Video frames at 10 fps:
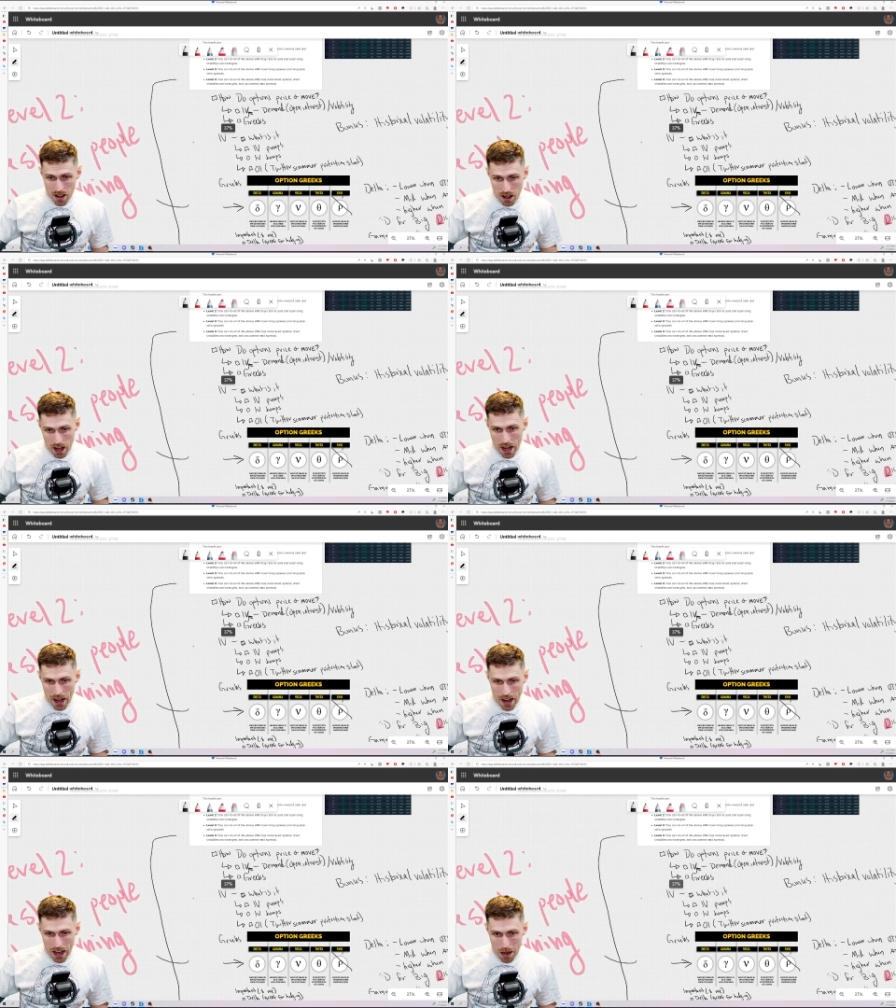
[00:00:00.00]

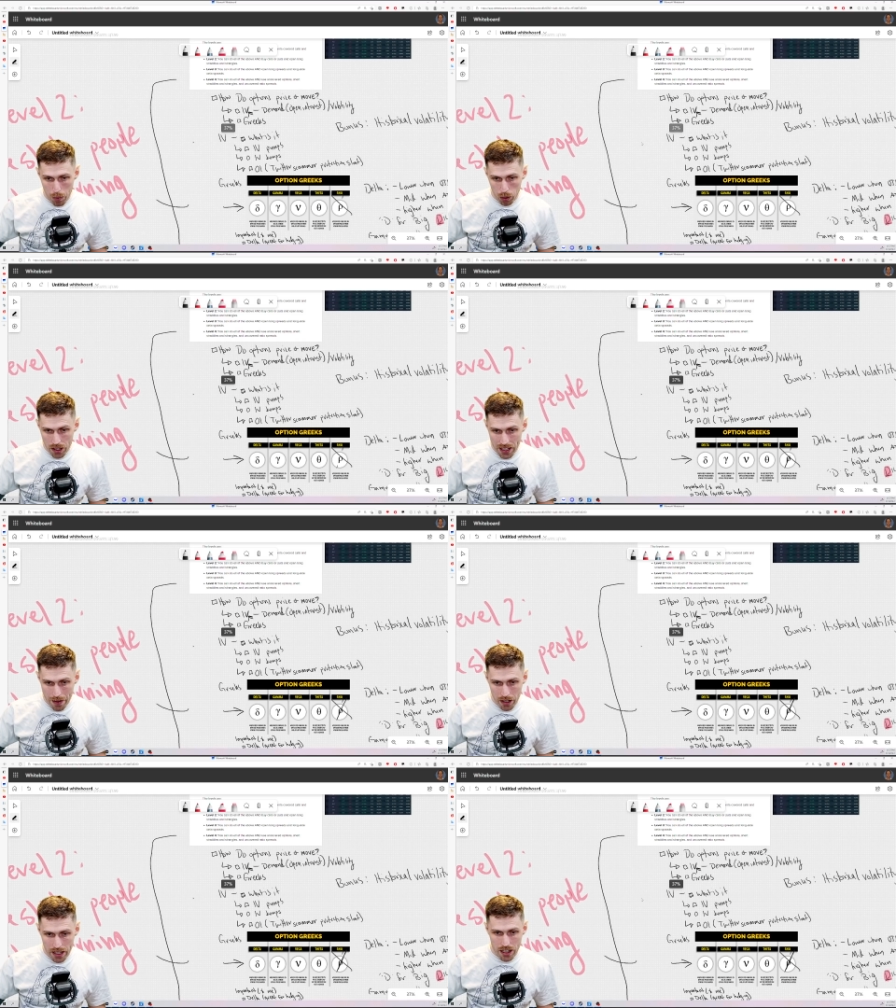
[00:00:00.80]
But we're going to dive
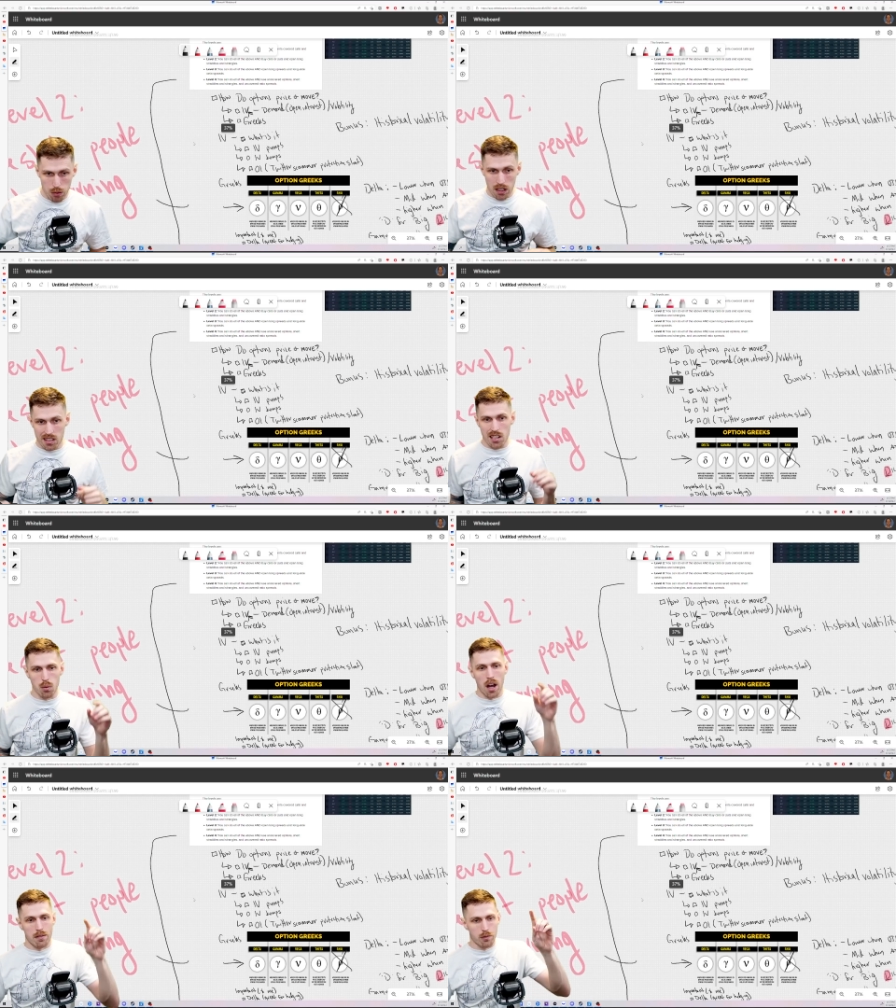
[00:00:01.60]
into that as we continue
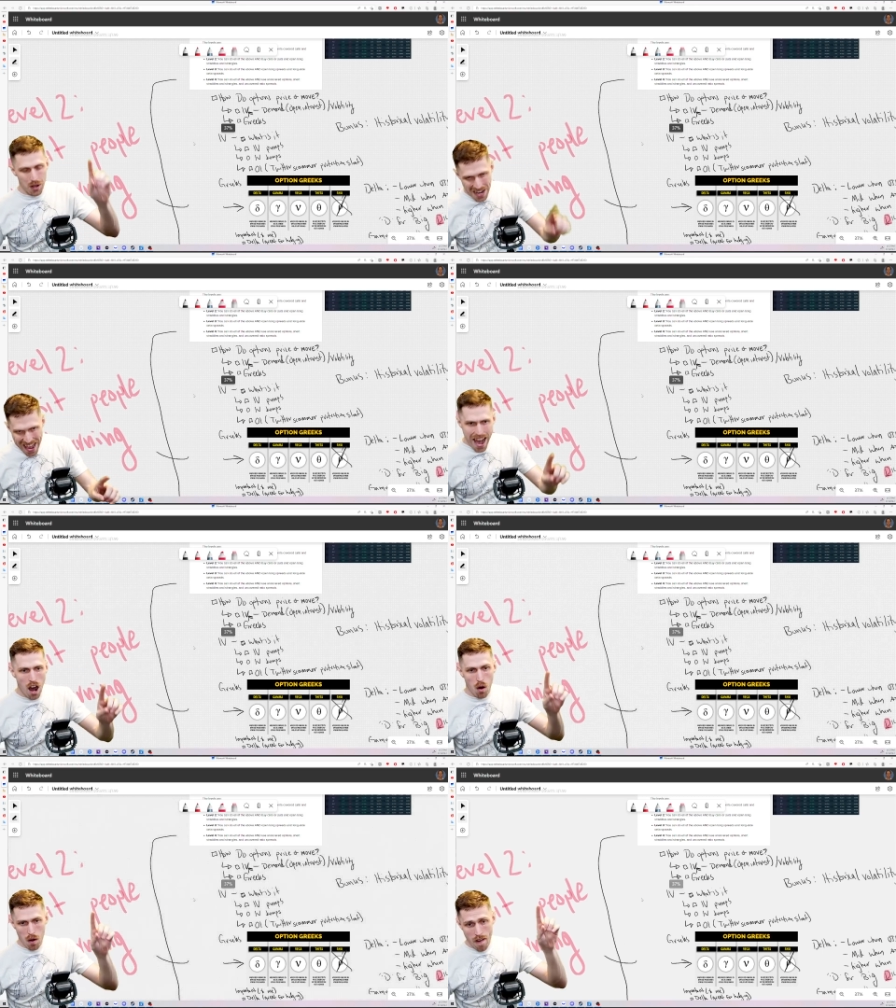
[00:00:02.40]
on. For
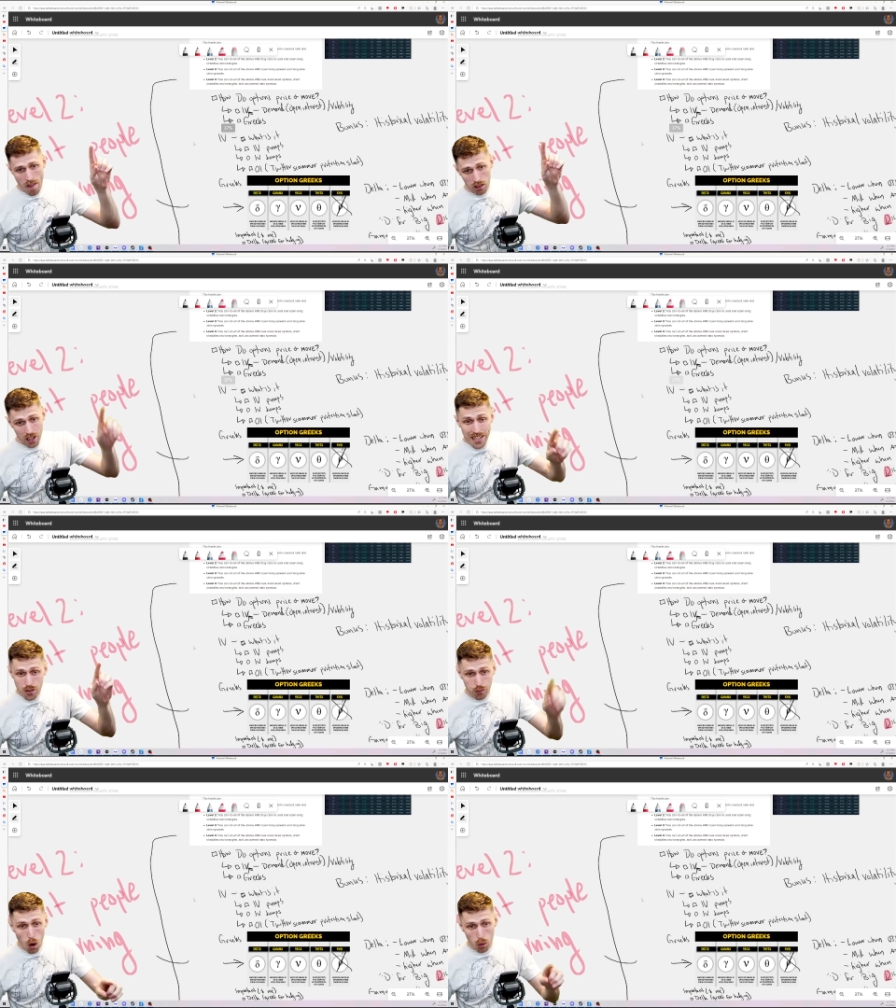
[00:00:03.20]
now, let's
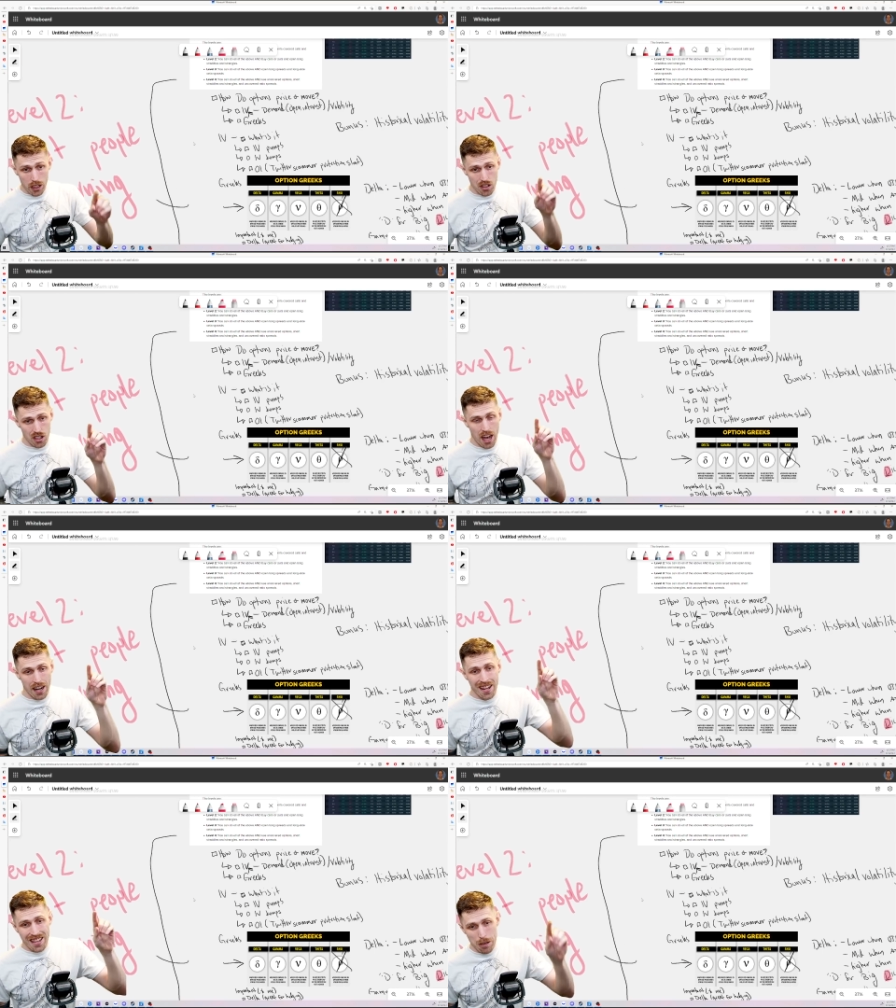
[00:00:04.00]
focus
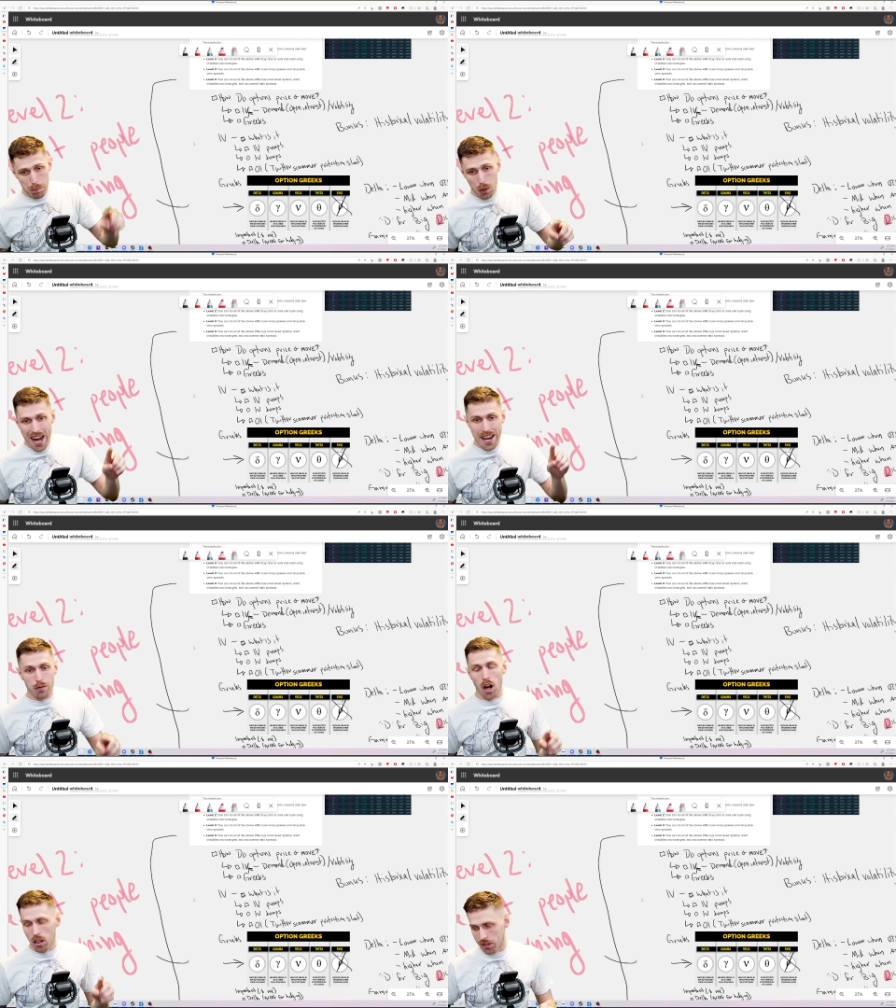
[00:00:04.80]
on implied
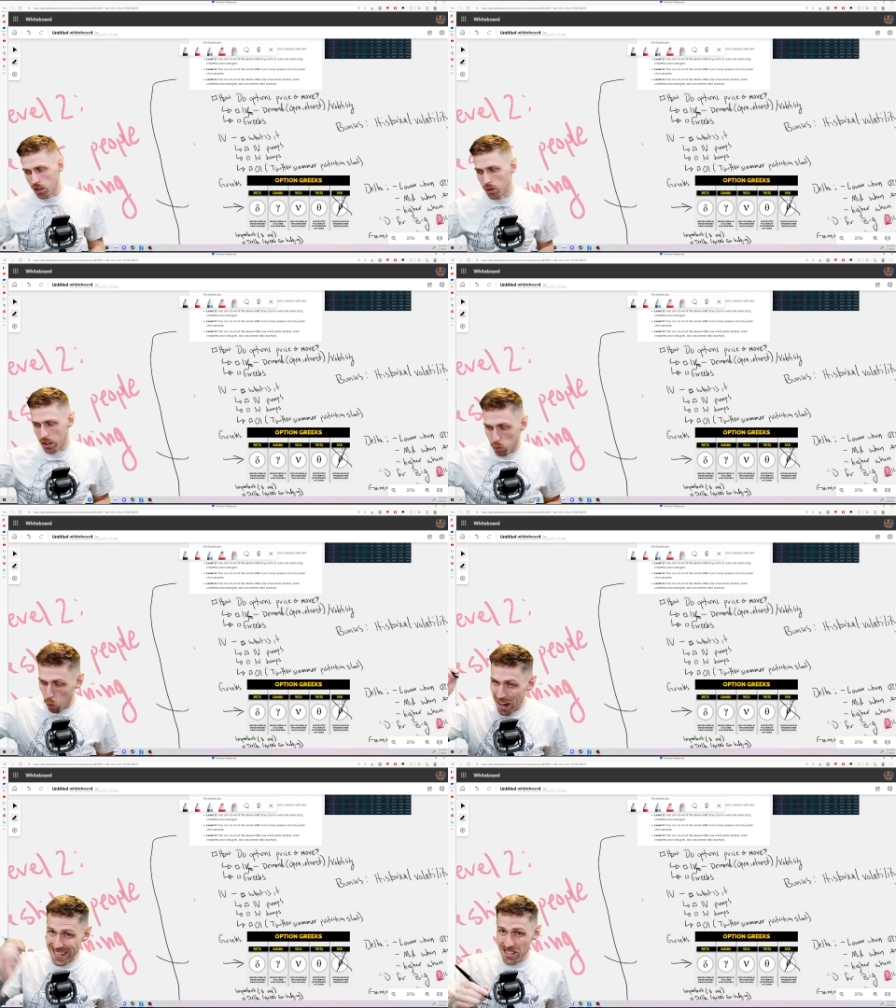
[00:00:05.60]
volatility.
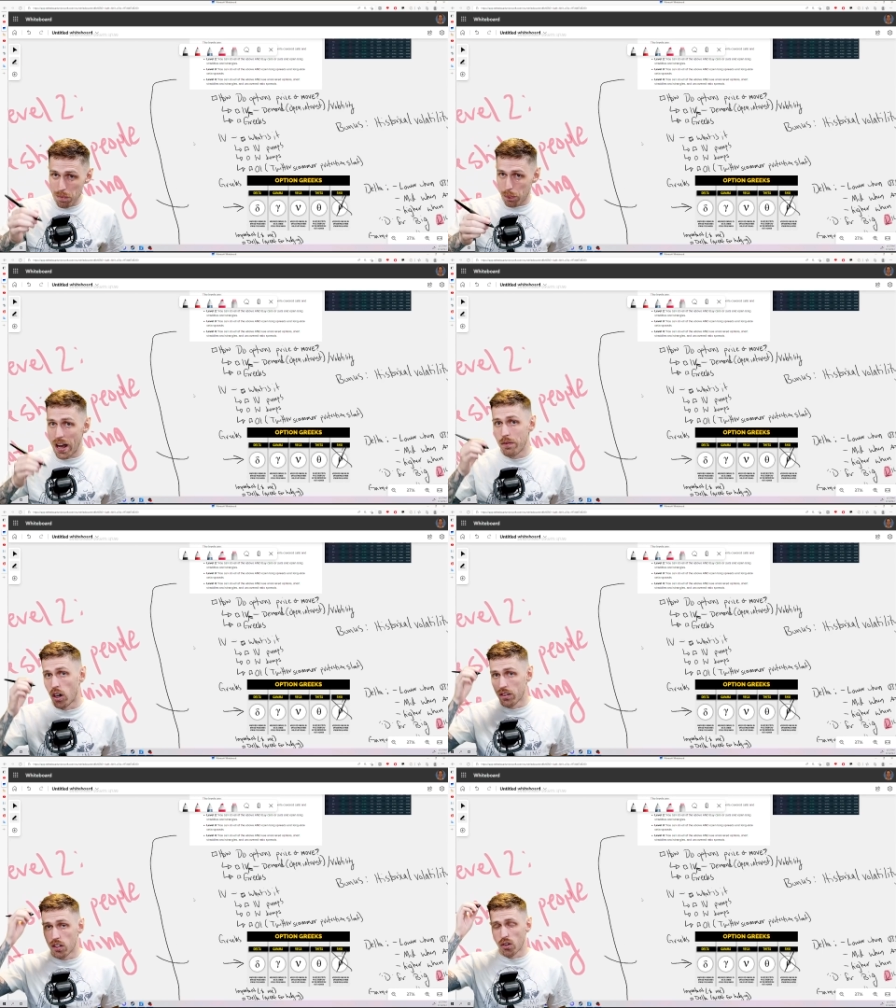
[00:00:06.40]
What is implied
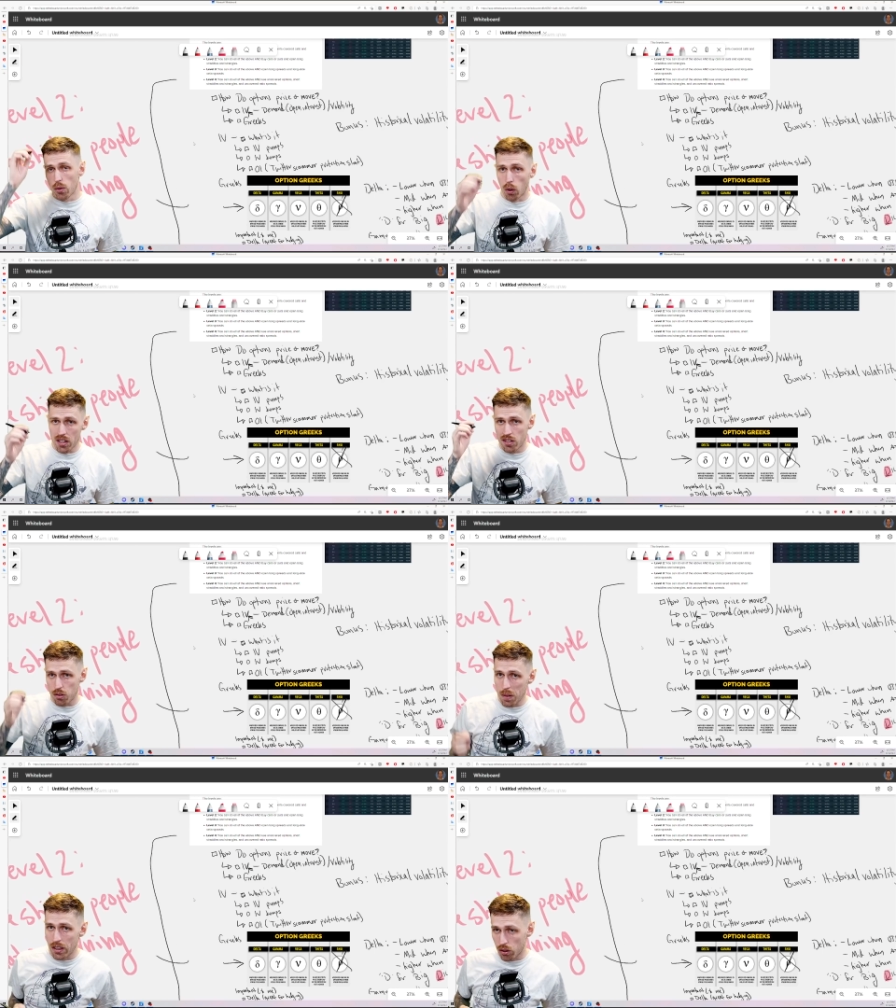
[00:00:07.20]
volatility? What does this
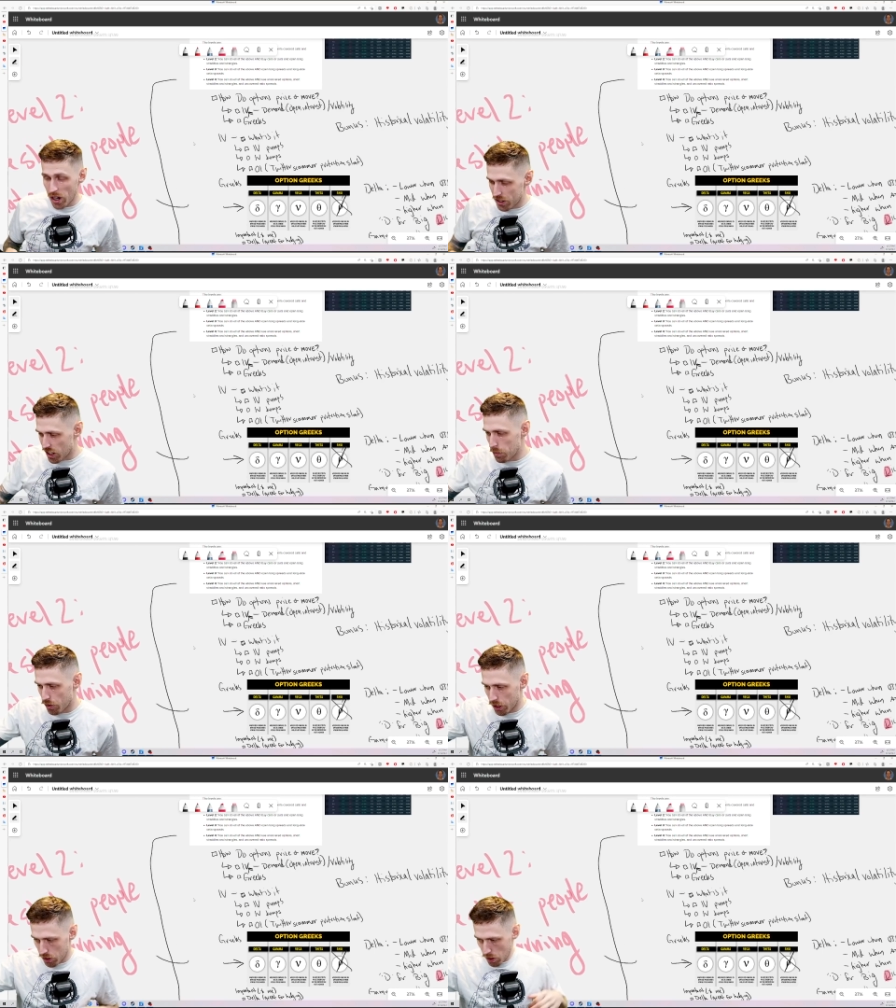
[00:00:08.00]
mean in the grand scheme of
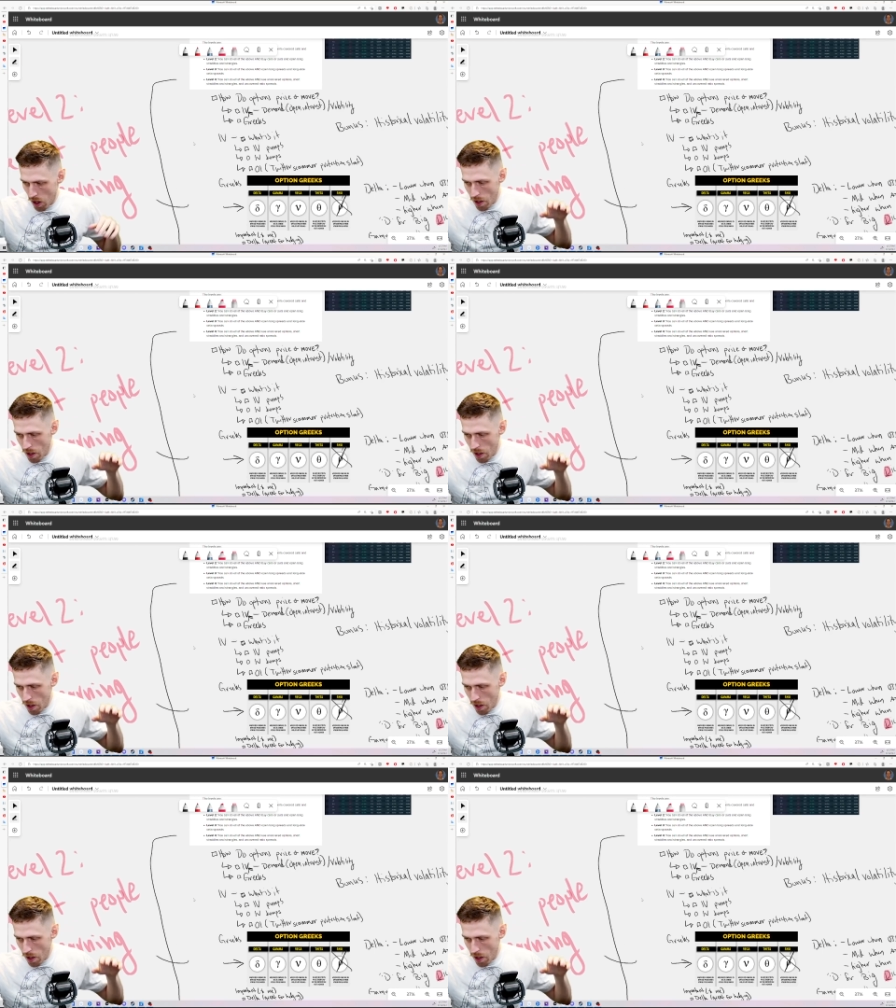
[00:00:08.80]
things?